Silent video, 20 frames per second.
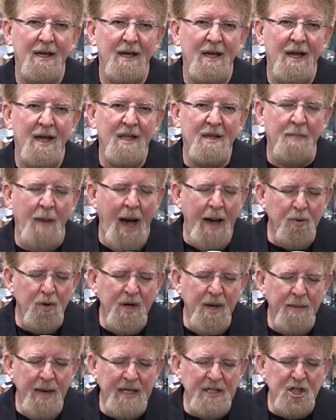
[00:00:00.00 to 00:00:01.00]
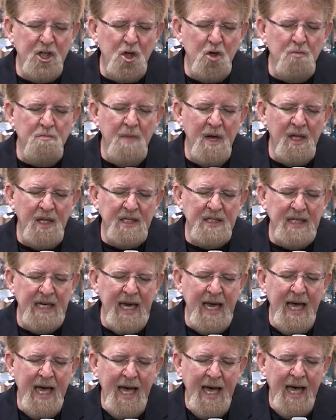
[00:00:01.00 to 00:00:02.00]
The Bible commends humility
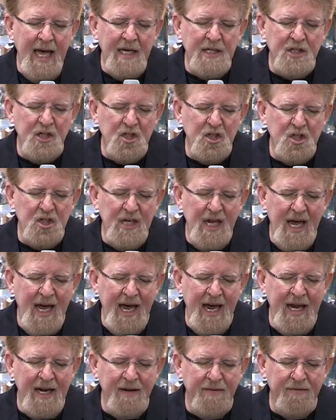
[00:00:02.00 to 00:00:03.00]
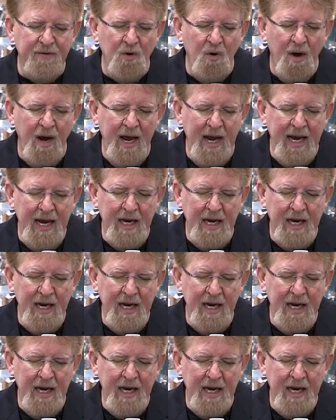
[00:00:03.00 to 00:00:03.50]
as a sign of grace.